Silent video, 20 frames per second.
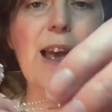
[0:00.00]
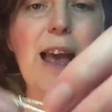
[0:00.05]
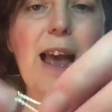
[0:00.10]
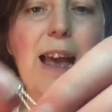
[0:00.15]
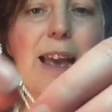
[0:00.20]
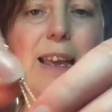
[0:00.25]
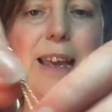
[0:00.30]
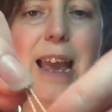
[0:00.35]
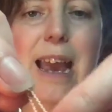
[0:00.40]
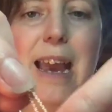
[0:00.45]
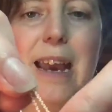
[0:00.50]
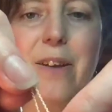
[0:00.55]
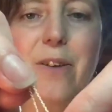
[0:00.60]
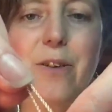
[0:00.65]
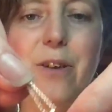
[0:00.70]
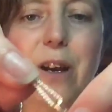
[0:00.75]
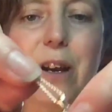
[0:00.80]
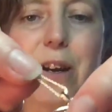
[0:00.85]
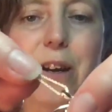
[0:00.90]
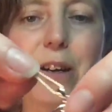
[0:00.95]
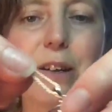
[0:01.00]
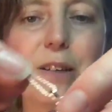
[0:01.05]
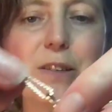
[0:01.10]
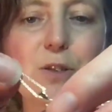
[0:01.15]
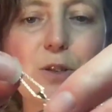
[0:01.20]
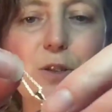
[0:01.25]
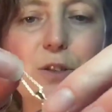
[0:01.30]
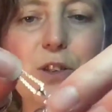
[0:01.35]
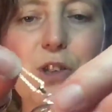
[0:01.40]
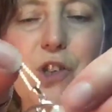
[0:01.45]
again on a nice
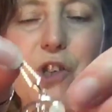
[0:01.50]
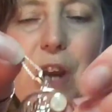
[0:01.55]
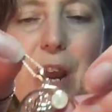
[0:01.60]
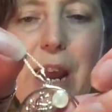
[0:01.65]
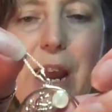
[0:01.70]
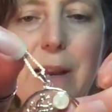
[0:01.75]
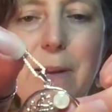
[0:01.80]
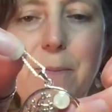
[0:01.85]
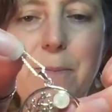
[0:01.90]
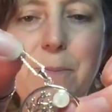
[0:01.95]
dotty chain.